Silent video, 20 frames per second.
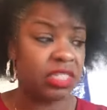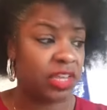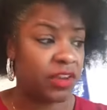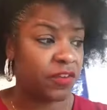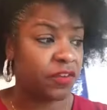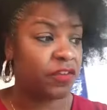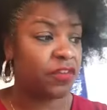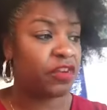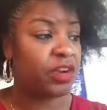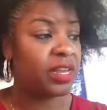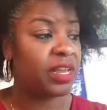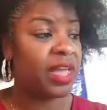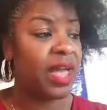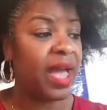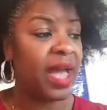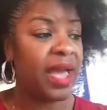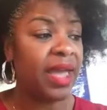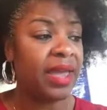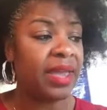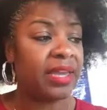different
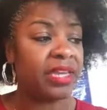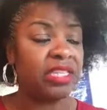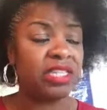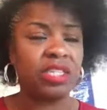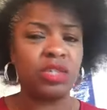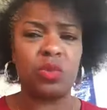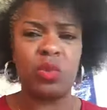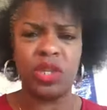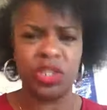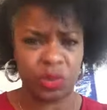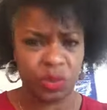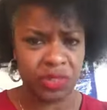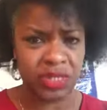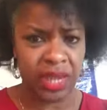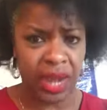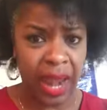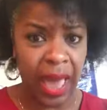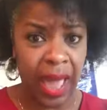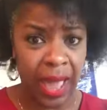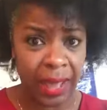kinds, which was a
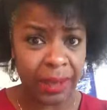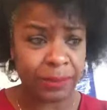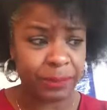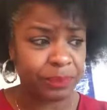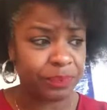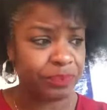lot.